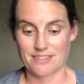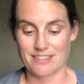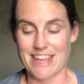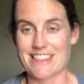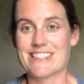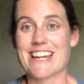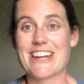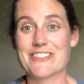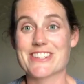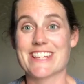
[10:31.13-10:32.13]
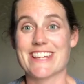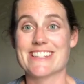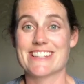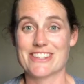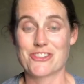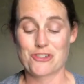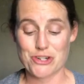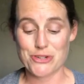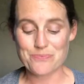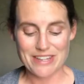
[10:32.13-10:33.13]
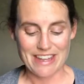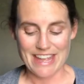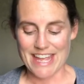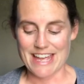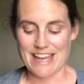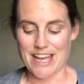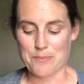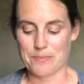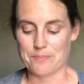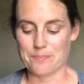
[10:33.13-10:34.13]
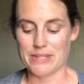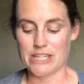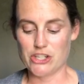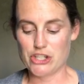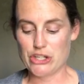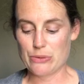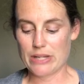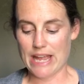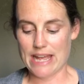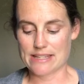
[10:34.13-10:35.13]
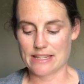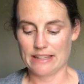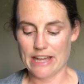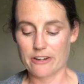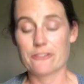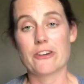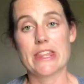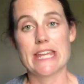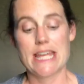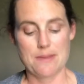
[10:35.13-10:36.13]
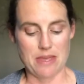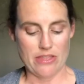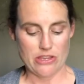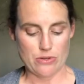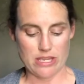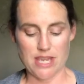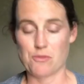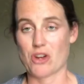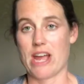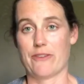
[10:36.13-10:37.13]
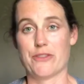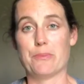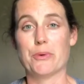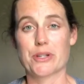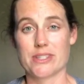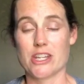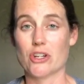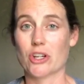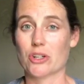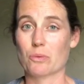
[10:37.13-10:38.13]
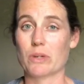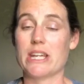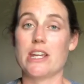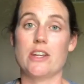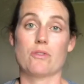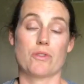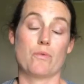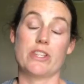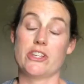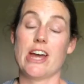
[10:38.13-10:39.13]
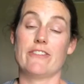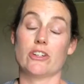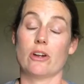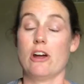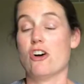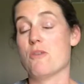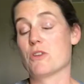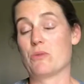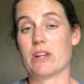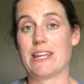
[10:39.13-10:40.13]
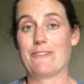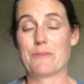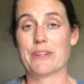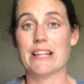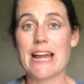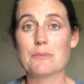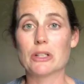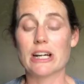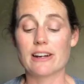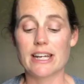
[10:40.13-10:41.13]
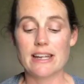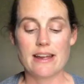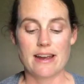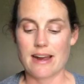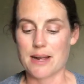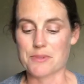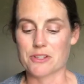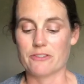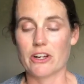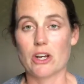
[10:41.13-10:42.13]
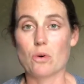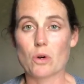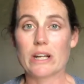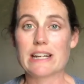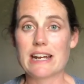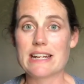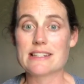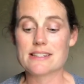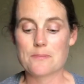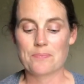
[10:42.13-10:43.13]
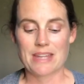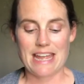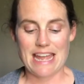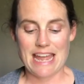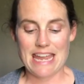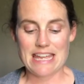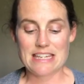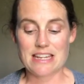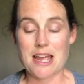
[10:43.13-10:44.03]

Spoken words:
Like the title says, it's true. Each unit has a letter for them, and then you can keep track of the books that you're going to read, or the ones you have in your home or you want to get from the library. So very organized. And